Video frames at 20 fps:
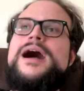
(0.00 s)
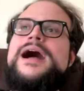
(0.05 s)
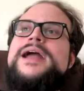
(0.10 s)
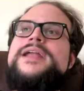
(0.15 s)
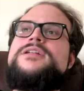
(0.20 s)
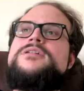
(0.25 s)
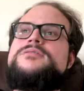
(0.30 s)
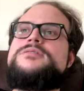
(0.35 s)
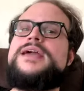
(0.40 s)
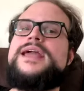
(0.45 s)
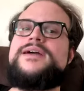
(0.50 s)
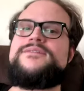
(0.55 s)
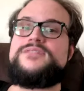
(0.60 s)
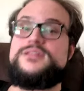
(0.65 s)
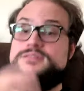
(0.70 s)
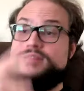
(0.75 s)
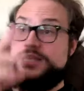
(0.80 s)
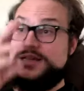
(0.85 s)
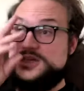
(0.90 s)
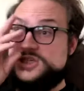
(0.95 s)
I don't have
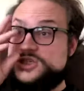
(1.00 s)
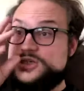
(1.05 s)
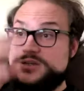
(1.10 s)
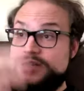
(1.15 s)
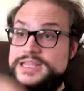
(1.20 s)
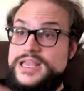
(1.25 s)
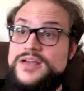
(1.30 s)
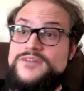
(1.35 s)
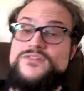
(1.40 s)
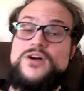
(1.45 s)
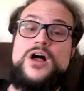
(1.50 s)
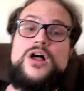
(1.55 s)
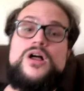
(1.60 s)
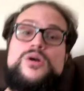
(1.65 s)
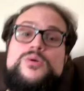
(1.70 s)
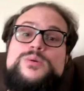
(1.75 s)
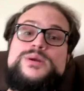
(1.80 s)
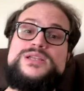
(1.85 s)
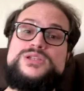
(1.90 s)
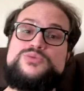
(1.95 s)
the luxury of
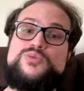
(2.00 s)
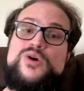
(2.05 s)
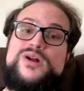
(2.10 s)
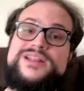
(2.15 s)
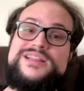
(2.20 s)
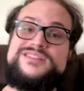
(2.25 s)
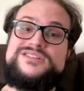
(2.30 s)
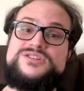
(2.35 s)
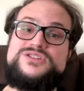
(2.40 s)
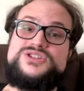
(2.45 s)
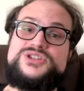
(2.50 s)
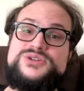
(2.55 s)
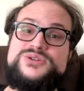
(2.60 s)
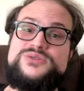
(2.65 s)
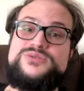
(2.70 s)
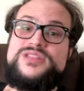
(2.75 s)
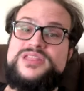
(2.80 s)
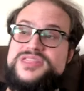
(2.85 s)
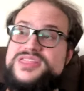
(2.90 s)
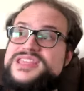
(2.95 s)
always wanting to
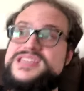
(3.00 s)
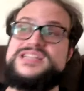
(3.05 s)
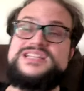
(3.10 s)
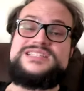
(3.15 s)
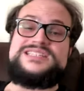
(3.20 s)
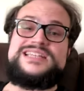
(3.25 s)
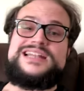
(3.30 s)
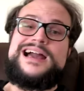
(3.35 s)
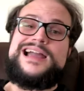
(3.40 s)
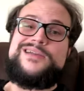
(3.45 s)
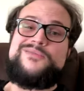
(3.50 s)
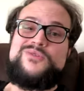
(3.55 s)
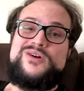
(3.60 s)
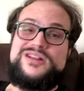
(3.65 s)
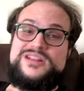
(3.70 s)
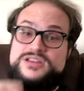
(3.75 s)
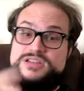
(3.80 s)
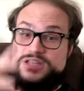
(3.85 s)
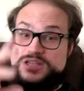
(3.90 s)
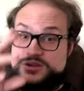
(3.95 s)
do the things that I want
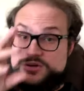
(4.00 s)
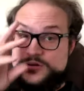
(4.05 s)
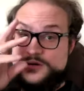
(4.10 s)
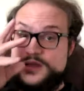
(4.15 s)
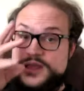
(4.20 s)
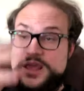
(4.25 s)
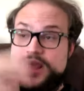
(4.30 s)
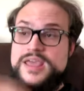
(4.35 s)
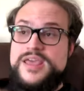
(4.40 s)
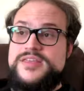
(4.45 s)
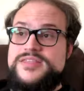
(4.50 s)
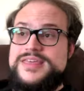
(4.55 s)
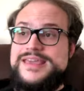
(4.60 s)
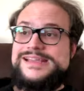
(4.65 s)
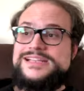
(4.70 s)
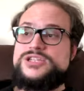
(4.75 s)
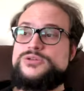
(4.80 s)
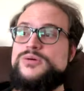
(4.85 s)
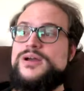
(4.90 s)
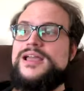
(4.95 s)
to do.
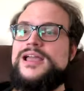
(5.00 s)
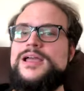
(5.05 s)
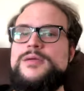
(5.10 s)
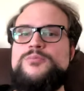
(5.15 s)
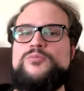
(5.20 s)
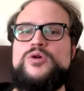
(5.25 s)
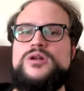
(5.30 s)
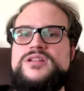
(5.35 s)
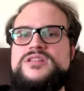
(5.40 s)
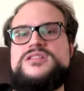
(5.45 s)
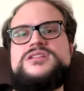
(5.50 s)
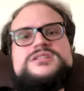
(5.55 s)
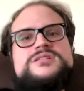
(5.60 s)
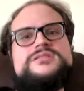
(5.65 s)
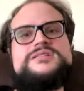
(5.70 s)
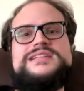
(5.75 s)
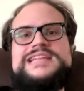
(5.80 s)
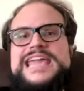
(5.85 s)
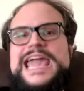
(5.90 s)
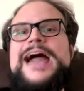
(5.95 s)
That's why I'm one of
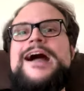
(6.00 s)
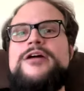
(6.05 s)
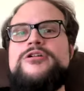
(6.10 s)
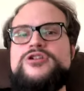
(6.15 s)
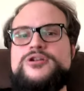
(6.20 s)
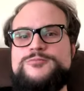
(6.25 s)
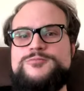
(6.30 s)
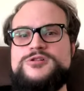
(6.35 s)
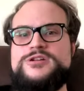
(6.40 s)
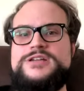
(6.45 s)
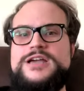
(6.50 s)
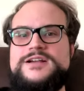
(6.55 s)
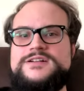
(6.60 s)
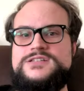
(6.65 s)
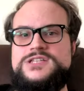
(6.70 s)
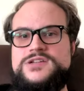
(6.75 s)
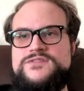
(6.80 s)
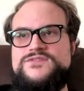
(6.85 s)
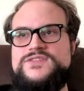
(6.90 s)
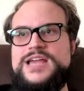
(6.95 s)
the
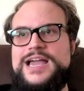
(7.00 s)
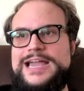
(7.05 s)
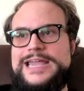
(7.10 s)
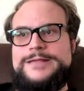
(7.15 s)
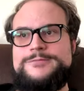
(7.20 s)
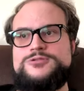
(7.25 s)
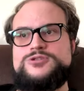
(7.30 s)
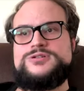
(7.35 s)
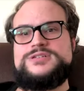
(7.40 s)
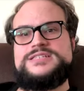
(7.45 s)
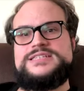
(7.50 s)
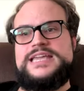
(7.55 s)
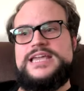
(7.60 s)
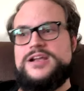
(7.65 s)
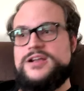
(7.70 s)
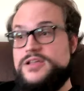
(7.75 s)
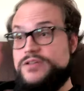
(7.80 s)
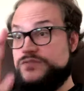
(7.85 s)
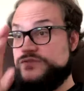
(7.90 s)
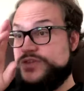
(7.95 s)
counterproductive types, whereas
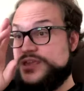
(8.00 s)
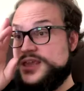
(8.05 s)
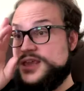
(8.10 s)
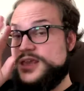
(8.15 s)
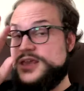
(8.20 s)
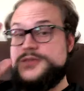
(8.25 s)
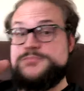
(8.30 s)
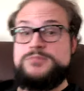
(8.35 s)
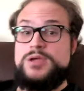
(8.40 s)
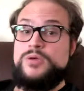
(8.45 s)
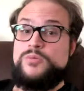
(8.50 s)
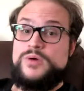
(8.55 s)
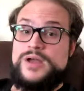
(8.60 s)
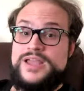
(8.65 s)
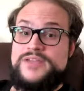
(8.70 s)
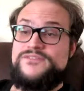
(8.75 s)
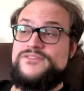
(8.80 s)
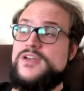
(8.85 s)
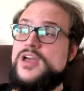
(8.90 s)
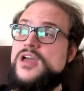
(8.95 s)
Gary Vee and my
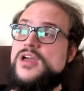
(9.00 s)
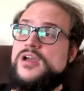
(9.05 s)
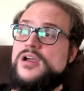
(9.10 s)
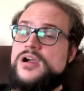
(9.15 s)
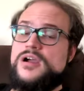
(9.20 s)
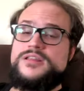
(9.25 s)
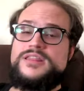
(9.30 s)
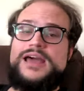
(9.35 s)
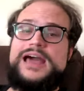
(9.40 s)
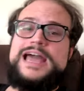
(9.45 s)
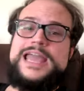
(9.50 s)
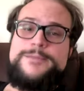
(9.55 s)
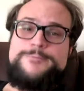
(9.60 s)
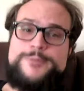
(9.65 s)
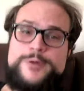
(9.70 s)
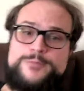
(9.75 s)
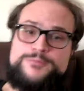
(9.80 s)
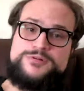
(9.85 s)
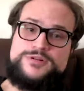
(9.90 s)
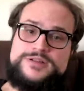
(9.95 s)
wife are the
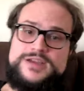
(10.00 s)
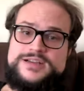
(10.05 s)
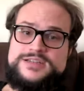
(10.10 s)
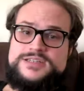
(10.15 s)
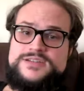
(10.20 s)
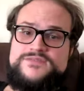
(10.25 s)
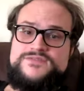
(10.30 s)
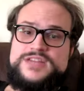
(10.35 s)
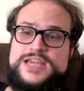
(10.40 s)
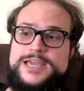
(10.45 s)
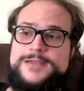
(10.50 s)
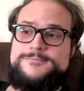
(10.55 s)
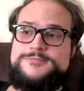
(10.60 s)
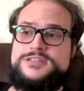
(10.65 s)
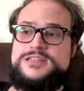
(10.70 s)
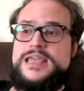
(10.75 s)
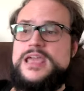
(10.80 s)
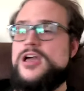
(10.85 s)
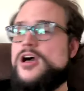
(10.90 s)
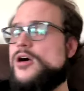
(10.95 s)
hypoproductive types.
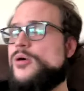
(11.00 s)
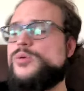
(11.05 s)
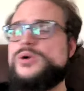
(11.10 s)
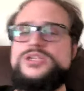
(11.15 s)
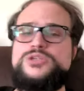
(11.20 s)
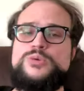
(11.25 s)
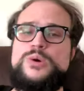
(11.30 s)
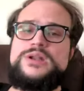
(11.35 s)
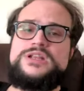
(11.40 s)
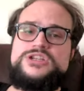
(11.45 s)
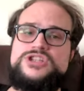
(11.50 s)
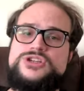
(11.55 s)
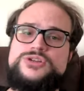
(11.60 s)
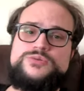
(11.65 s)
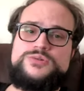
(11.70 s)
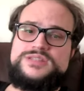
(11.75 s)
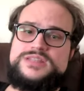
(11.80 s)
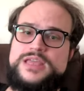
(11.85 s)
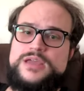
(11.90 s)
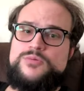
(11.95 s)
They always want to do
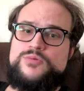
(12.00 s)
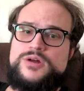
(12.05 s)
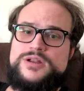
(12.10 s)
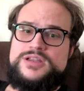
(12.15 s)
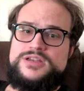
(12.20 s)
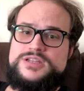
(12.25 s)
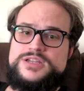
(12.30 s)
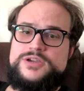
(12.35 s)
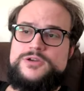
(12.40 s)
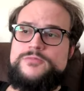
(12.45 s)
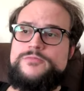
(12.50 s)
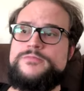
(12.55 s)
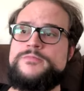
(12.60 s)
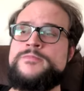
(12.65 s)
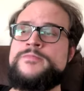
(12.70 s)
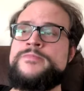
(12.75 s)
what they want to do.